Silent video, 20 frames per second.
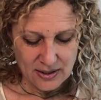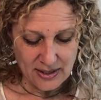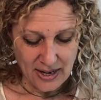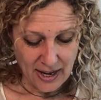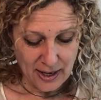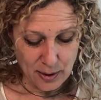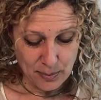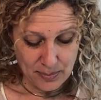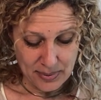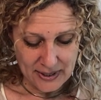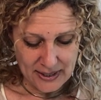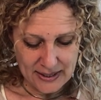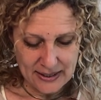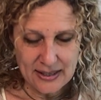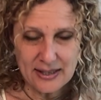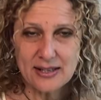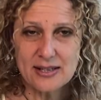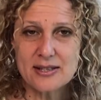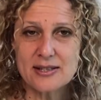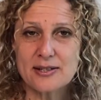
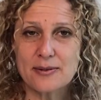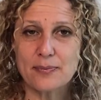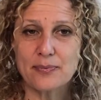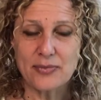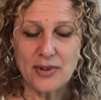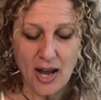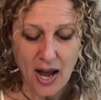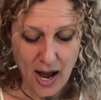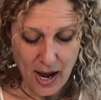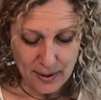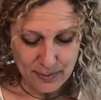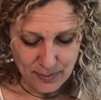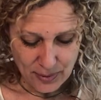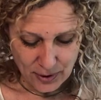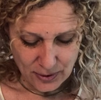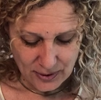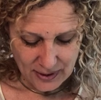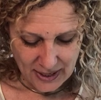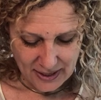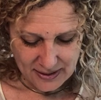diabetes,
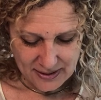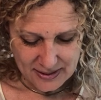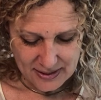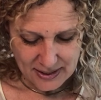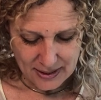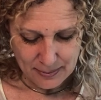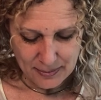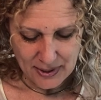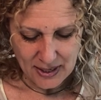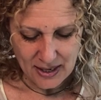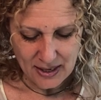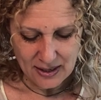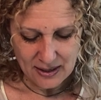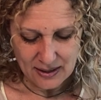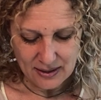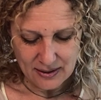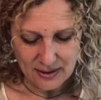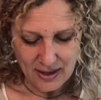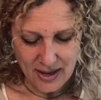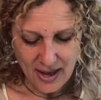hypoglycemia,
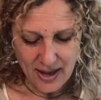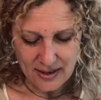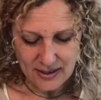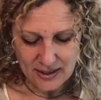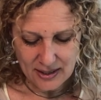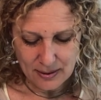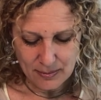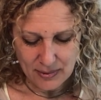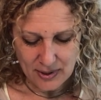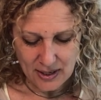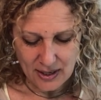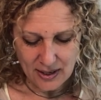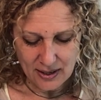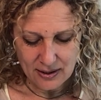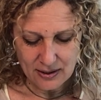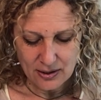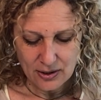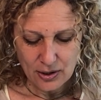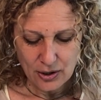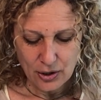
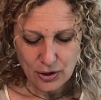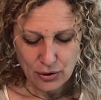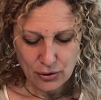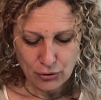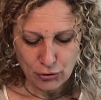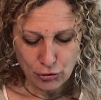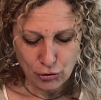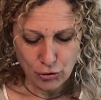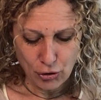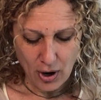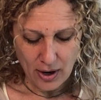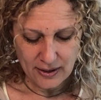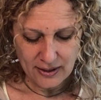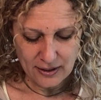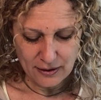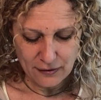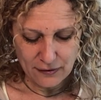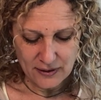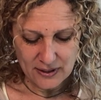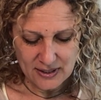anemia,
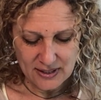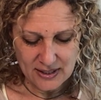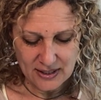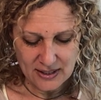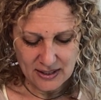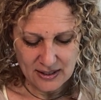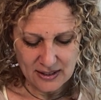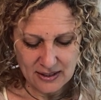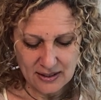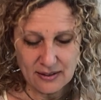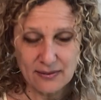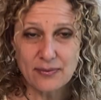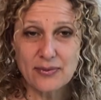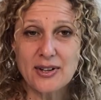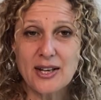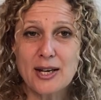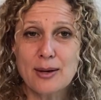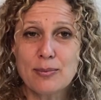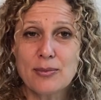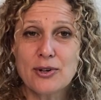chronic fatigue,
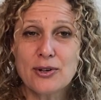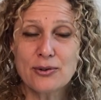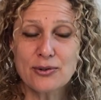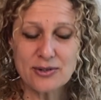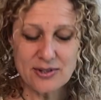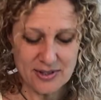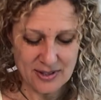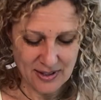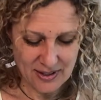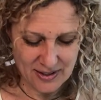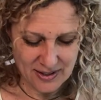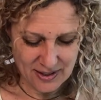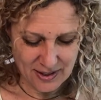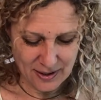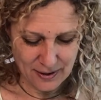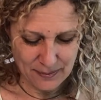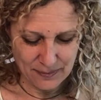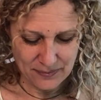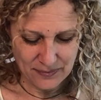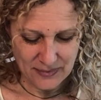immune
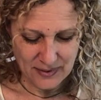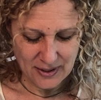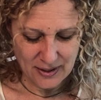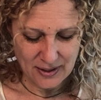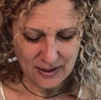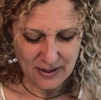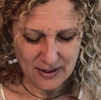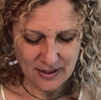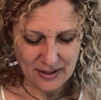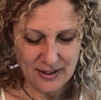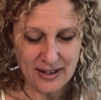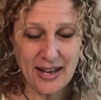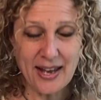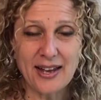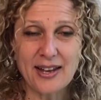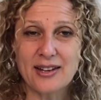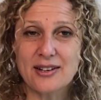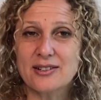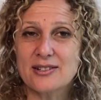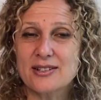system,
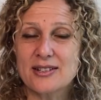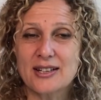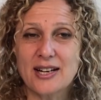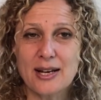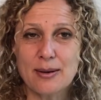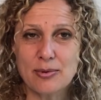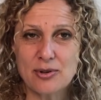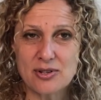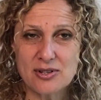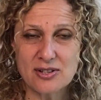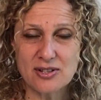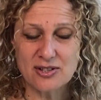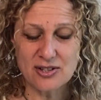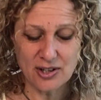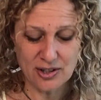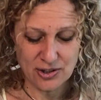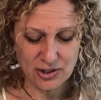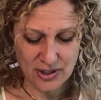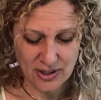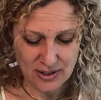and labels
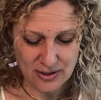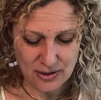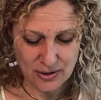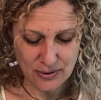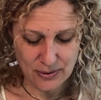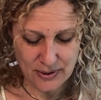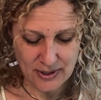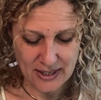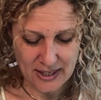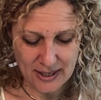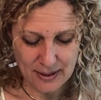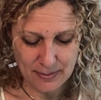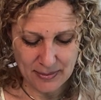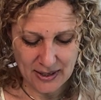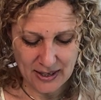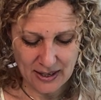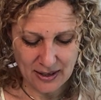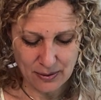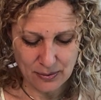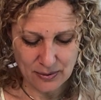such as
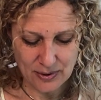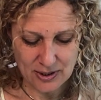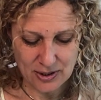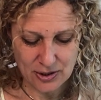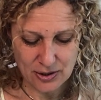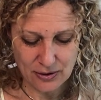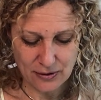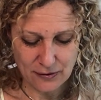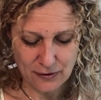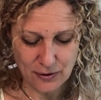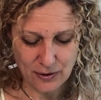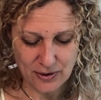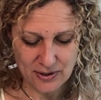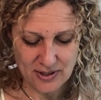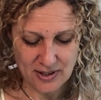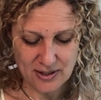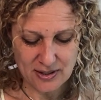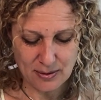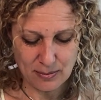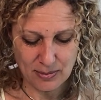leukemia, which of
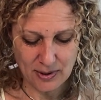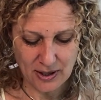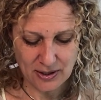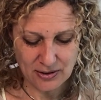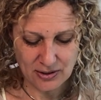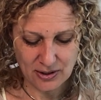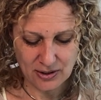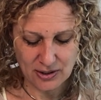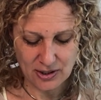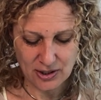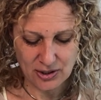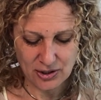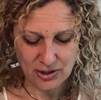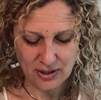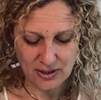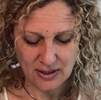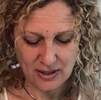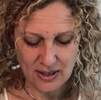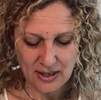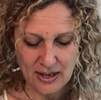course is a blood
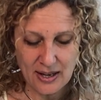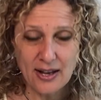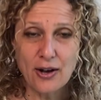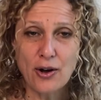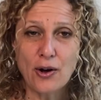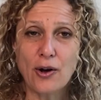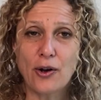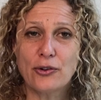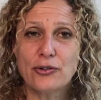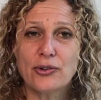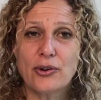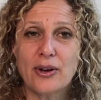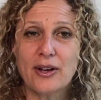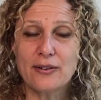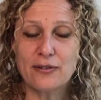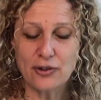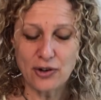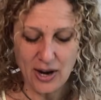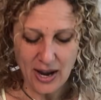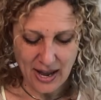condition. Also,
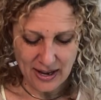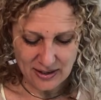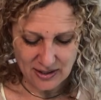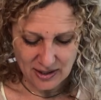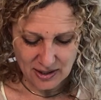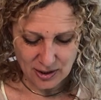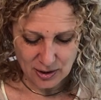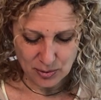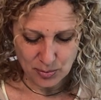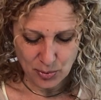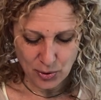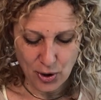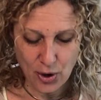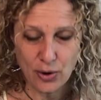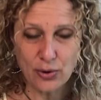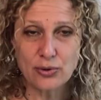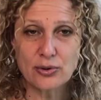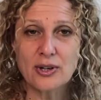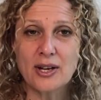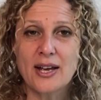if you're accident
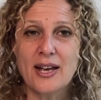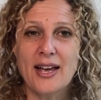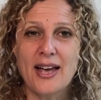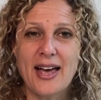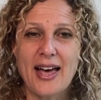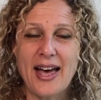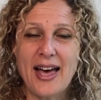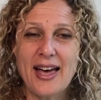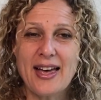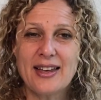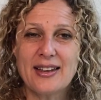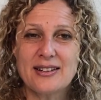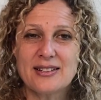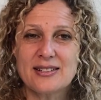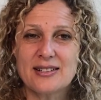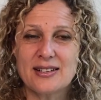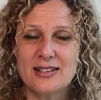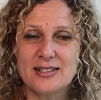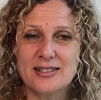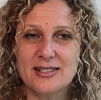prone,
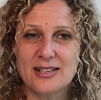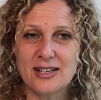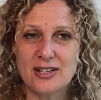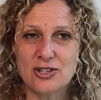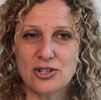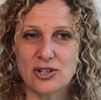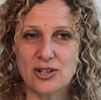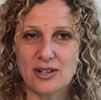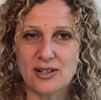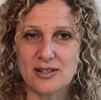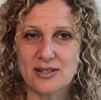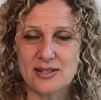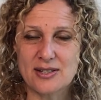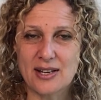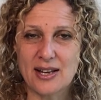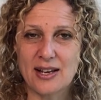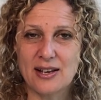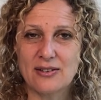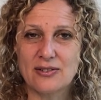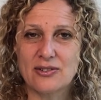and addictions.
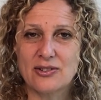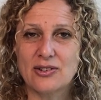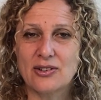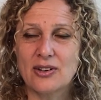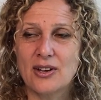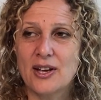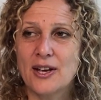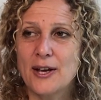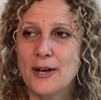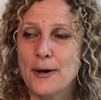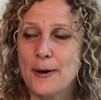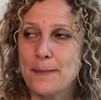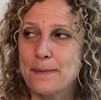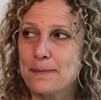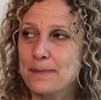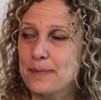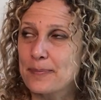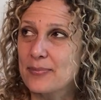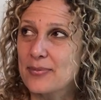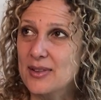And
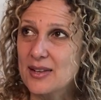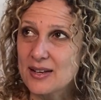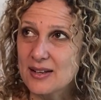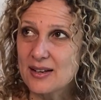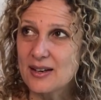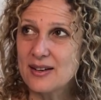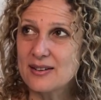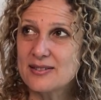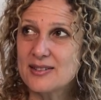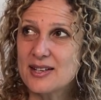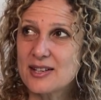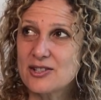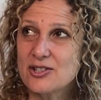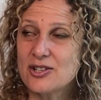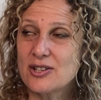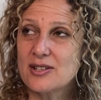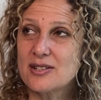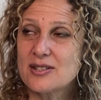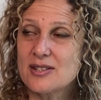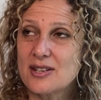
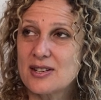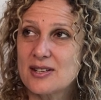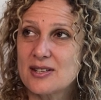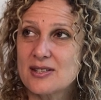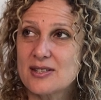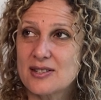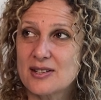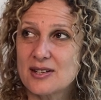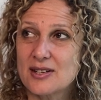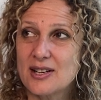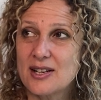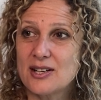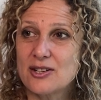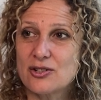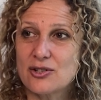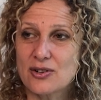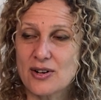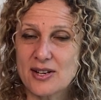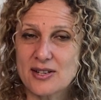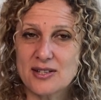addictions is an
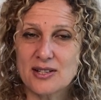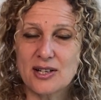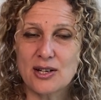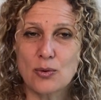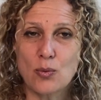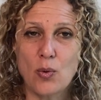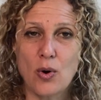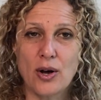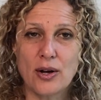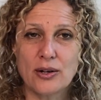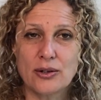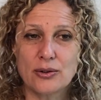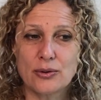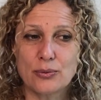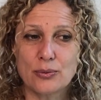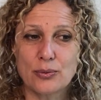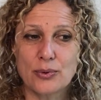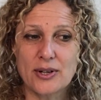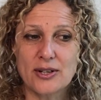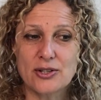interesting one,
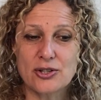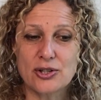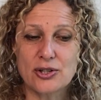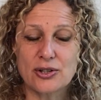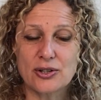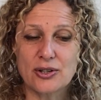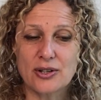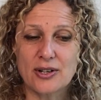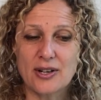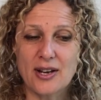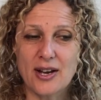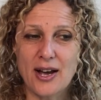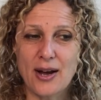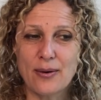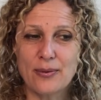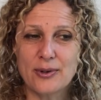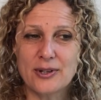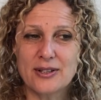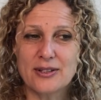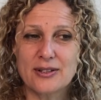which I
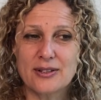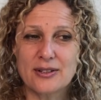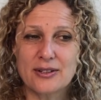would